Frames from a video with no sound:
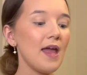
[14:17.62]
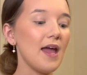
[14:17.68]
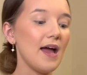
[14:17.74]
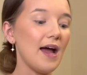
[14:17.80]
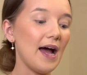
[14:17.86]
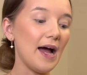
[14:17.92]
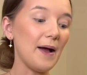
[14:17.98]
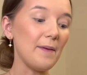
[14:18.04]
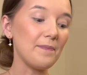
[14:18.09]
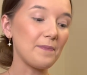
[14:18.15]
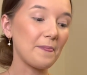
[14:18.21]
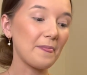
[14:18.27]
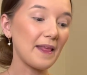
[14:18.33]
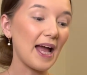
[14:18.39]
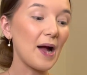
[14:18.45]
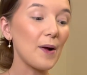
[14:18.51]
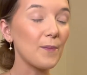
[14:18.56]

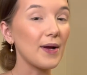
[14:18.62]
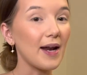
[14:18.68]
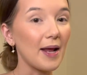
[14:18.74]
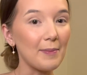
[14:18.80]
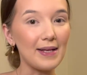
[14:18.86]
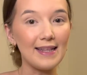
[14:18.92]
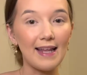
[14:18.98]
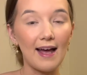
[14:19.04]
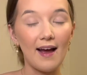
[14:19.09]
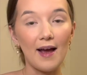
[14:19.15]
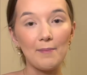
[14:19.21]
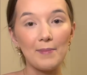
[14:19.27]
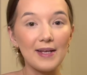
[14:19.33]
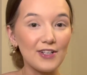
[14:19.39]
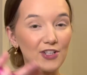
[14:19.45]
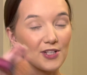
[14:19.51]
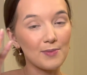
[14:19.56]
And when I mean that, I
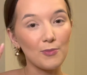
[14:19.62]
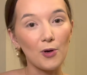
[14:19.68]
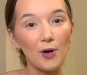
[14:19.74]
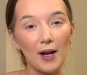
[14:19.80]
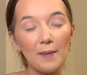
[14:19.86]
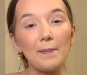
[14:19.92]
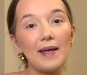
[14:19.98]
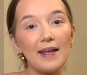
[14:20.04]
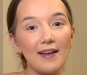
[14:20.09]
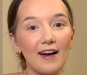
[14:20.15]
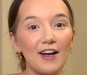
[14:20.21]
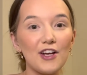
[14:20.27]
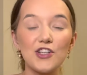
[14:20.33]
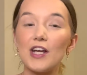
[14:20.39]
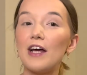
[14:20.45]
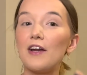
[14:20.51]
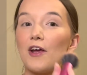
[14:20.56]
mean just more like pink
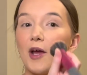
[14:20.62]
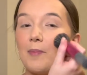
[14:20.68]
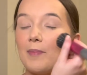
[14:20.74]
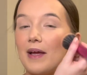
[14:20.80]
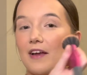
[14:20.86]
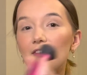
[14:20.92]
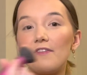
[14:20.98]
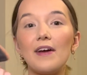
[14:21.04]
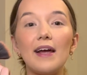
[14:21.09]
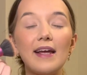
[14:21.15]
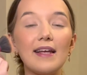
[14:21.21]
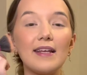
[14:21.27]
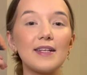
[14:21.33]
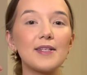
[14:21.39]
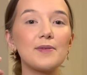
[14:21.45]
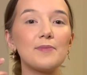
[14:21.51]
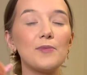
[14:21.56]
eyeshadow, pink
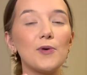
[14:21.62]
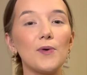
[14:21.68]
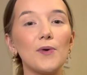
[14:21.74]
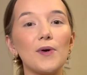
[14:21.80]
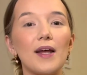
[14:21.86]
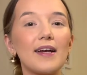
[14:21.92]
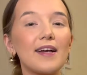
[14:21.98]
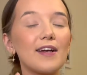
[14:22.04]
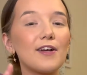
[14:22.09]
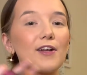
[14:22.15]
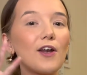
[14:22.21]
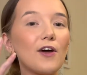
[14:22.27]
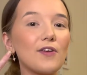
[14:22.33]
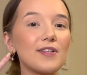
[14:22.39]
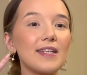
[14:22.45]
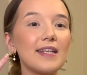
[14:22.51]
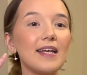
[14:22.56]
face, more like a
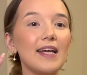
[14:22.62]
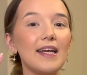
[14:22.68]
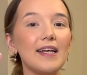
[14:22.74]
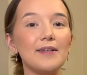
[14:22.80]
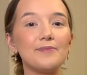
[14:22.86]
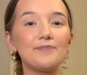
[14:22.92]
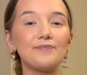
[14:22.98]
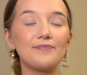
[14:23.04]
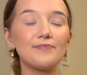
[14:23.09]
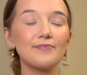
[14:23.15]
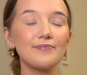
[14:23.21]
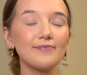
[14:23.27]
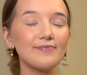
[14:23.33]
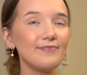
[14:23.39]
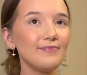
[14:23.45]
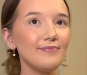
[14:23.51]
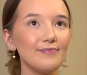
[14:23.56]
glossy,
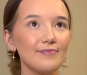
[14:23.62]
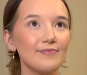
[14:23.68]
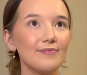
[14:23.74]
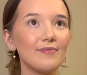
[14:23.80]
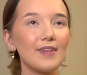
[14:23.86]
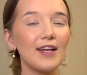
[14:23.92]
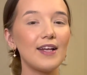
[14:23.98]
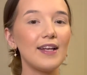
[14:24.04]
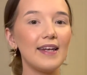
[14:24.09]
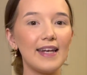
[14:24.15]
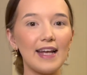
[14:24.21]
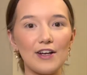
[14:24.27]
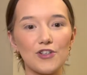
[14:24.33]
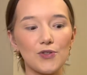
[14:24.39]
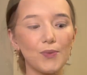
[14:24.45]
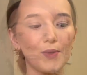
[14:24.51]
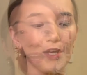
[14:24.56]

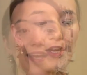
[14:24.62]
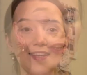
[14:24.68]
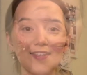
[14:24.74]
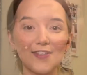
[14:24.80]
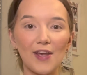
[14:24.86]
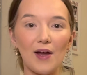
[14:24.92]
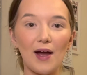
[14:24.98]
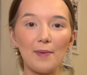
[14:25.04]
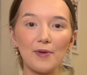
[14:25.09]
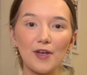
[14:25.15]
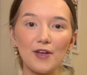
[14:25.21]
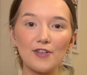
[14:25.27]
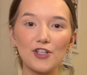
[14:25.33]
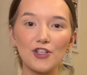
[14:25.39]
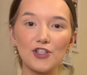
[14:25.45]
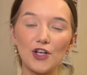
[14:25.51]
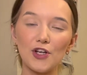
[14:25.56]
natural look. So I'm going to
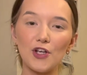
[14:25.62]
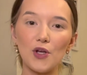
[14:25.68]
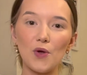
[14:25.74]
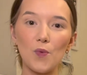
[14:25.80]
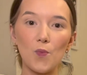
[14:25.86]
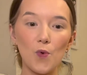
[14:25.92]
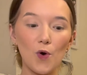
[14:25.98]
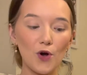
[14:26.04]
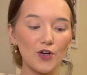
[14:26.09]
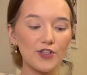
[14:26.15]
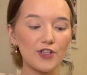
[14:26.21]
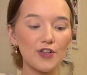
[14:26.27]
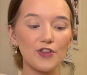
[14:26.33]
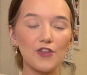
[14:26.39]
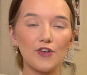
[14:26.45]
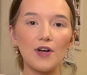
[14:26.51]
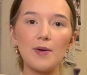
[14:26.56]
show you what
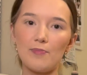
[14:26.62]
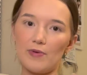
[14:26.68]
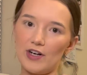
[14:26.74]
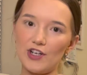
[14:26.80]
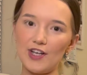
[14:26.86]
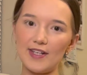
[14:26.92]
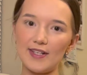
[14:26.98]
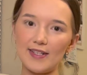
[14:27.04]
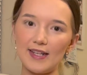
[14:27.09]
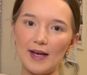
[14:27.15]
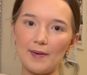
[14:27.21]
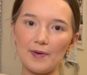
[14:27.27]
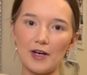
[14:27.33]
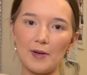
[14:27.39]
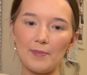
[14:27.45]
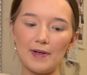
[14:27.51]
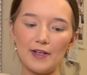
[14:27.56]
3 brushes that I'm going to
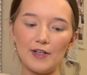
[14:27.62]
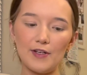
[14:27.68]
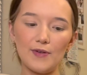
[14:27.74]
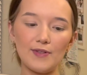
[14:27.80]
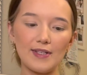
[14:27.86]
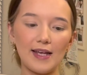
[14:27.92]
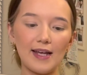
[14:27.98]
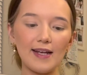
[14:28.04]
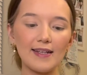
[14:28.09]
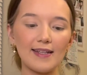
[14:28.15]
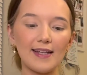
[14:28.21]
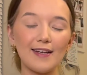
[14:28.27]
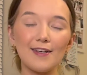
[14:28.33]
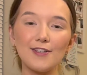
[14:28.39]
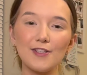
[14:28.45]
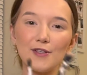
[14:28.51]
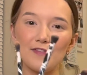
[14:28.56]
be using. They could
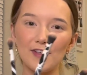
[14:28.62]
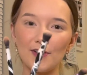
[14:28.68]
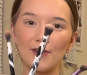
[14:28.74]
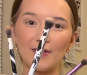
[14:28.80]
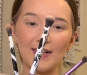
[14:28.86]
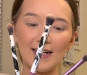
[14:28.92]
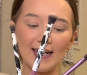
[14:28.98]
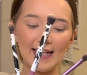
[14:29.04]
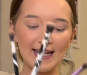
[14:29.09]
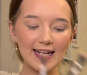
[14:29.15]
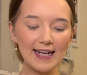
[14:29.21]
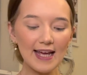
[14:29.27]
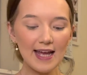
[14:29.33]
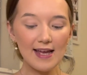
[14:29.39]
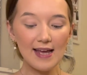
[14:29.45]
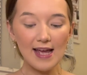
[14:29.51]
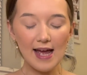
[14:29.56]
do with a good clean,
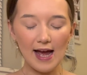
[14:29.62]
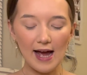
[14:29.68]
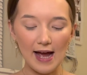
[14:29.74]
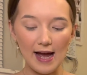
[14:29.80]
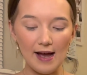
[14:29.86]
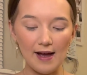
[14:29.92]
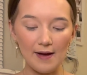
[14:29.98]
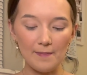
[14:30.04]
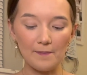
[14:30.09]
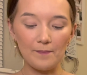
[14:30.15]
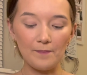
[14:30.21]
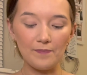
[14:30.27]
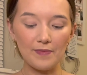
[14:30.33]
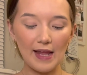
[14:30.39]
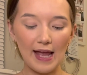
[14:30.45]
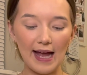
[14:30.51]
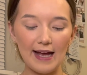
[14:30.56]
and
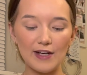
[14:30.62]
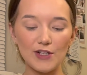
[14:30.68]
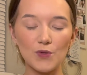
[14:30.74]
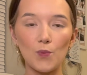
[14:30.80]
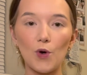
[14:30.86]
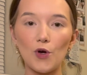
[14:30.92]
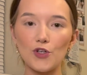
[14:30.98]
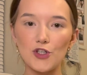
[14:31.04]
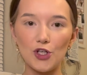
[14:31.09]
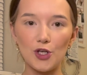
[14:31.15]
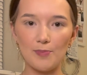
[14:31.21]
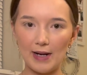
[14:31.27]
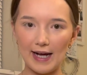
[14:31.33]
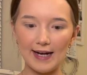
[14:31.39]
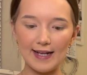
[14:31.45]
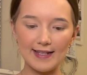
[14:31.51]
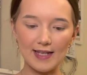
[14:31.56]
what 2
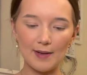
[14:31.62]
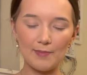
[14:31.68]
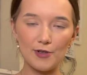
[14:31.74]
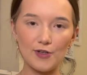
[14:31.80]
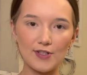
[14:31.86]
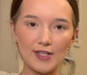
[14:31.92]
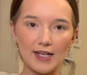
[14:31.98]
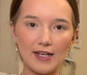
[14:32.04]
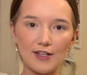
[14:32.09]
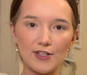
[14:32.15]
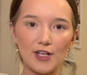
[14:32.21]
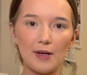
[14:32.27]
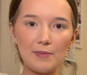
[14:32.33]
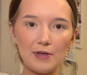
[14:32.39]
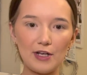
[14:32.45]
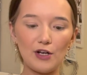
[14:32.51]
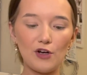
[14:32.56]
palettes I'm using. So I'm
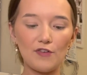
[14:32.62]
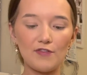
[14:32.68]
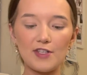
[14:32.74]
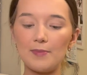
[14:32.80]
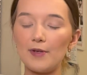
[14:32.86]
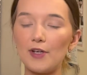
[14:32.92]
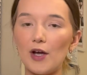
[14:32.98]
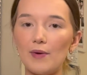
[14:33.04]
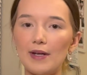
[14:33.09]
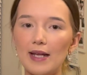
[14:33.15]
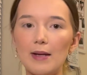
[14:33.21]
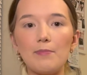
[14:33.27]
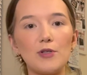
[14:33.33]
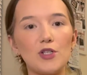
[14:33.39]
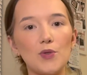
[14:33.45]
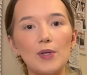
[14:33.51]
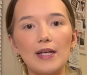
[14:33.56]
going to obviously be going in
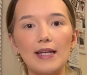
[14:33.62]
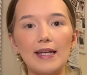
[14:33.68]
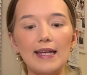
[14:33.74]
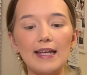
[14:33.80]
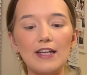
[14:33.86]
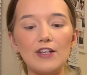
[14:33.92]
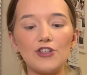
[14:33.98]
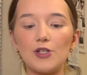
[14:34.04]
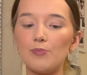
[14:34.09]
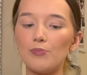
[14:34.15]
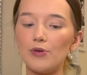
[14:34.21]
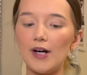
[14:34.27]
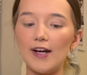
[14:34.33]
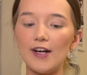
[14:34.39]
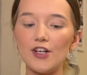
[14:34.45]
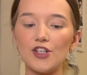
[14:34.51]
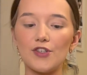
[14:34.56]
between each
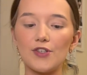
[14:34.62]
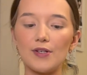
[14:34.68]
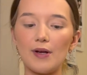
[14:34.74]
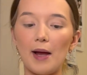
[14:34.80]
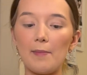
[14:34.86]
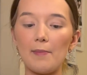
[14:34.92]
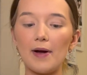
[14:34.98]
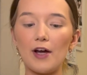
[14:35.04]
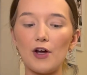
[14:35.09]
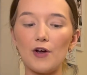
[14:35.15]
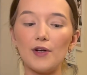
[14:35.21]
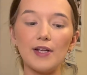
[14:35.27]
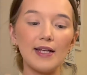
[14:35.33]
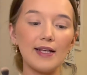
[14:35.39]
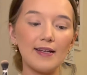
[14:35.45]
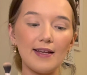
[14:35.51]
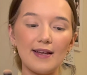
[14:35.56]
brush. I might
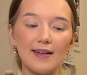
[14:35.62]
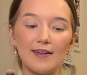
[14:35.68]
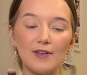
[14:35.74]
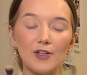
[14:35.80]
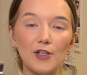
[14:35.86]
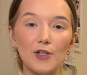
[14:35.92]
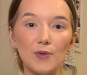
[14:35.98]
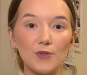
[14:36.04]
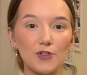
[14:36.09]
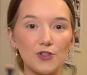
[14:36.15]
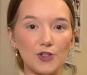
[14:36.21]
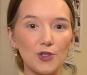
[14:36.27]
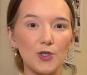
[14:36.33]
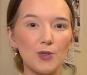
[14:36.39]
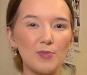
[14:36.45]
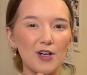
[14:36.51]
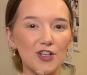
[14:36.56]
only use 2
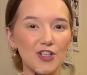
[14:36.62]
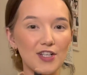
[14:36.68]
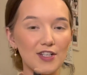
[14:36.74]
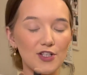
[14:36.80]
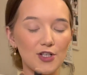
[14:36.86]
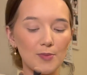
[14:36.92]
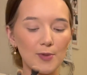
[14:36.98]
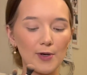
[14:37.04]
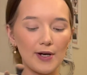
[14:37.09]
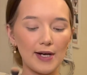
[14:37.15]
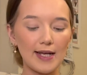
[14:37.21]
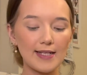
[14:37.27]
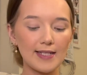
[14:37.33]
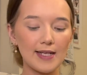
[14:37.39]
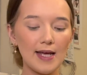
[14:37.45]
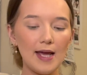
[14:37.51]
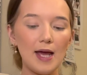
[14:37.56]
brushes, to be honest,
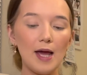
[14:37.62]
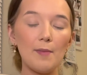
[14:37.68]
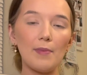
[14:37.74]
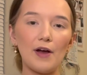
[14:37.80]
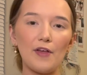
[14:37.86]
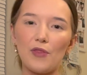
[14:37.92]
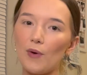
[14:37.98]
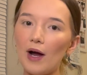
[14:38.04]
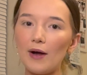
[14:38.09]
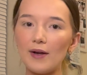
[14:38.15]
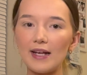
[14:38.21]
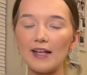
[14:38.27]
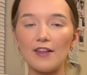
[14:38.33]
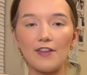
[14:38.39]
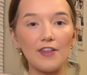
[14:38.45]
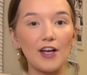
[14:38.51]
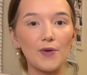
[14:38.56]
but I thought I'd get
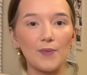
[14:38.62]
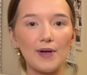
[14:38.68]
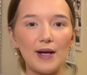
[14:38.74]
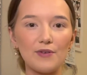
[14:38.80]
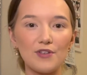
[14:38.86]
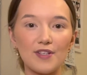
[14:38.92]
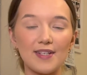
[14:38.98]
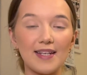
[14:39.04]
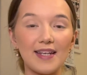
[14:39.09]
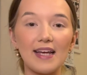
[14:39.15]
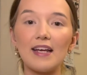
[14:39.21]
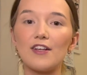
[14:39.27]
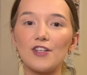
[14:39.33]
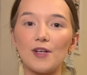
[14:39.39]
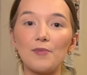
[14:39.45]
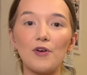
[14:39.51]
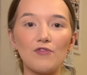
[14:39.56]
the 3rd one out just in case
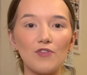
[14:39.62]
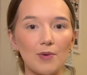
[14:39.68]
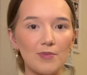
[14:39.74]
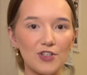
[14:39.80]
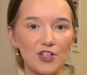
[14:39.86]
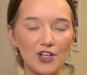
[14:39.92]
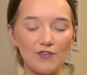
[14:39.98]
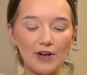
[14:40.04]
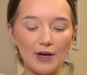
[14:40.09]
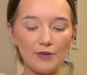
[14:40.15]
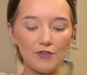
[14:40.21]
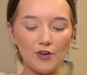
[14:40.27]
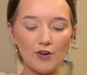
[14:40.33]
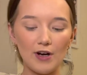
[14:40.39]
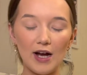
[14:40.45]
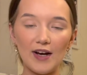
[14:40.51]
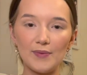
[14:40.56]
I'm not rummaging around for it
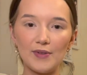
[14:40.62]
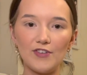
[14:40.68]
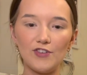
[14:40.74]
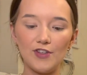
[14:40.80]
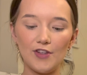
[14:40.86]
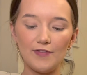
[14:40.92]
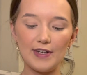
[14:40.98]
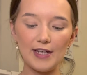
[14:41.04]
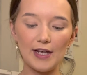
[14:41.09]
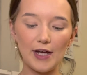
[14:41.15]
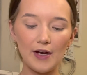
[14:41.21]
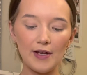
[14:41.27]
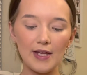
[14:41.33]
halfway through the video.